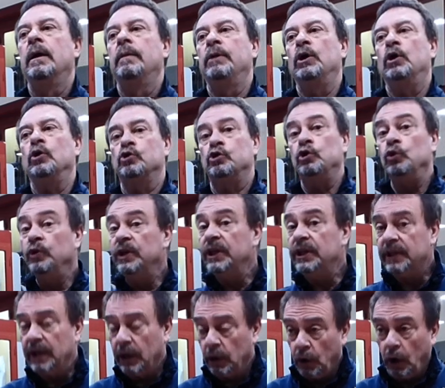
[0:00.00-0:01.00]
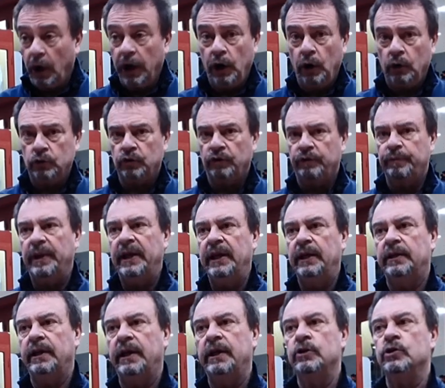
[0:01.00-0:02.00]
because you need a lot of
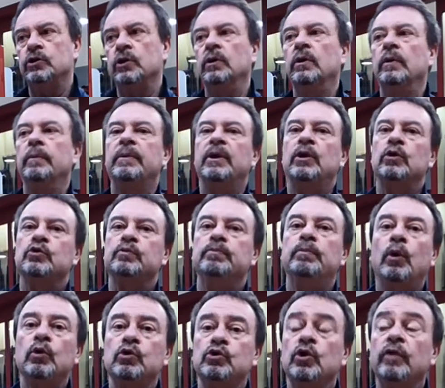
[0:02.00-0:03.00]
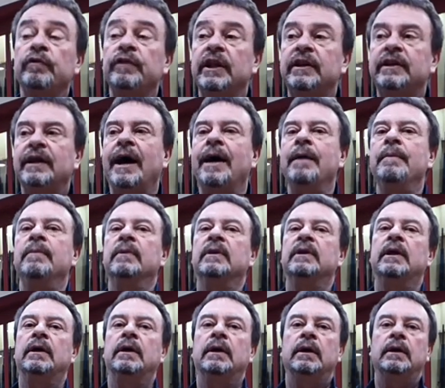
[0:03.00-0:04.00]
penetration, because most of the time
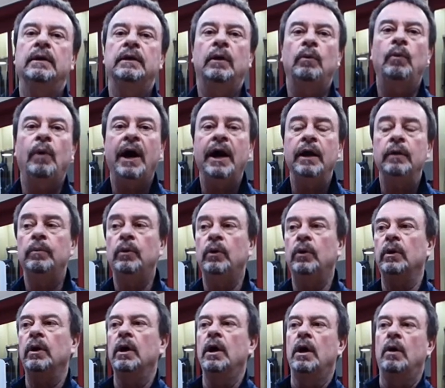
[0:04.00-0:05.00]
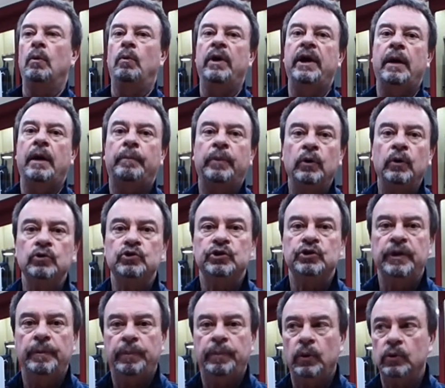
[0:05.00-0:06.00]
the wild boar, when
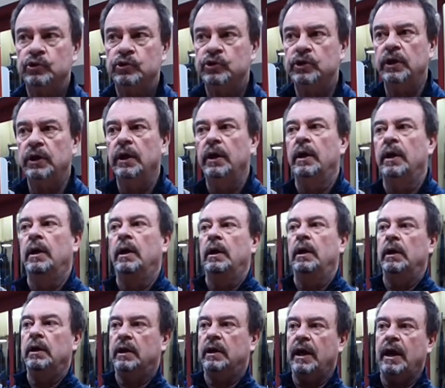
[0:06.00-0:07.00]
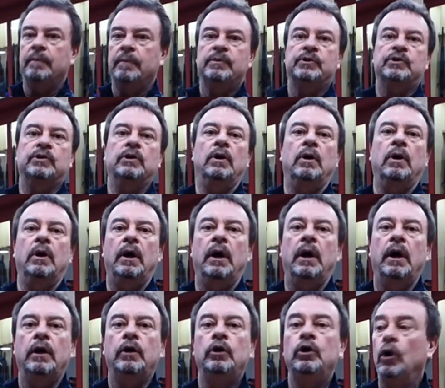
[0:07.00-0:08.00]
approach the post, it comes
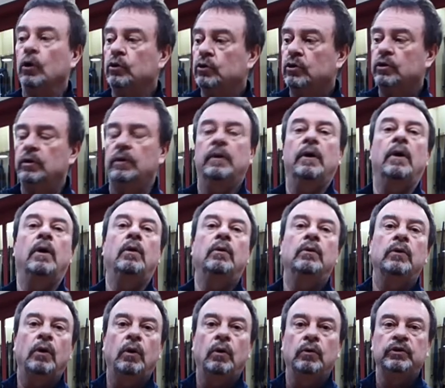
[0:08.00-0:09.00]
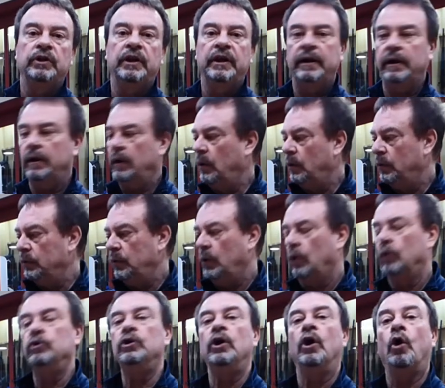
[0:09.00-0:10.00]
not on the
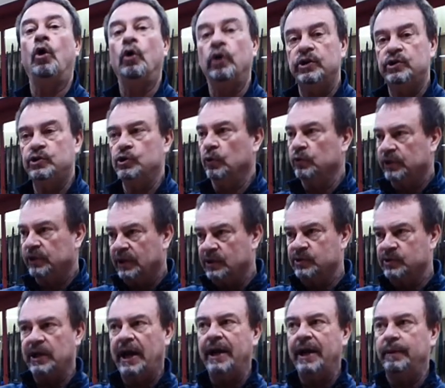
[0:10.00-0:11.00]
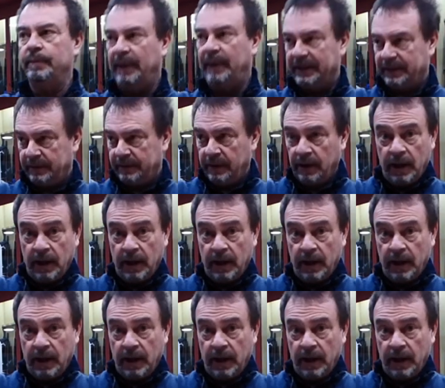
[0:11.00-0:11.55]
horizontal side, but